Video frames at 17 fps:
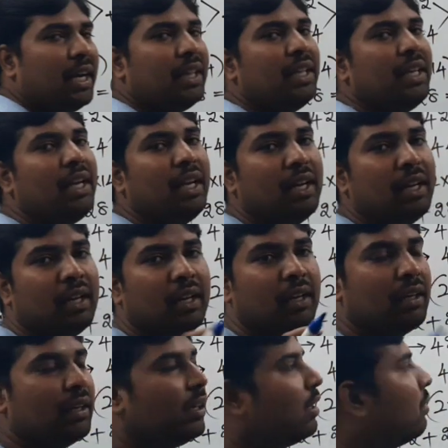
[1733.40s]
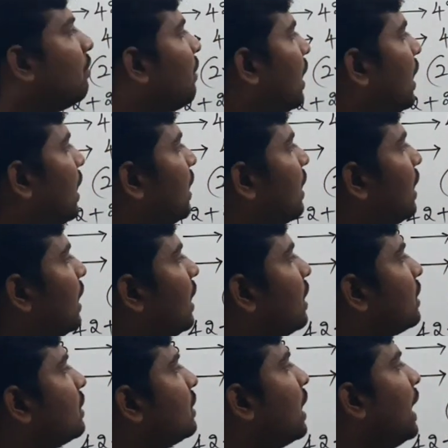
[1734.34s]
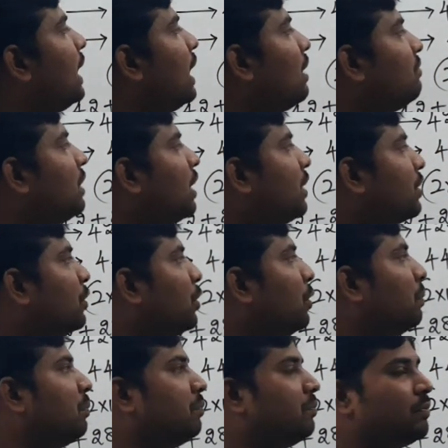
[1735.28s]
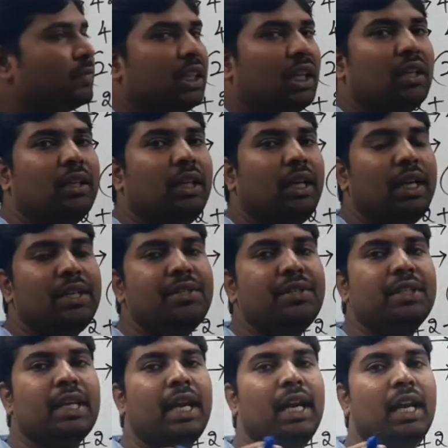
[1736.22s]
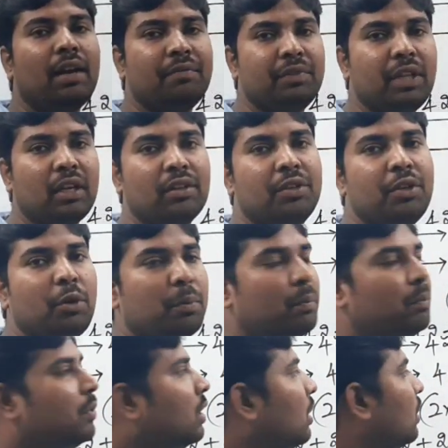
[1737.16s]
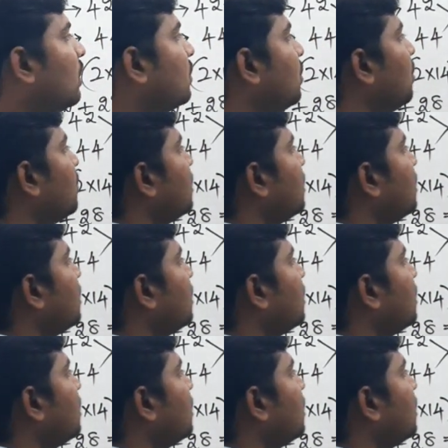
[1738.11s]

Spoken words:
the side of that cube. Each side of that cube. So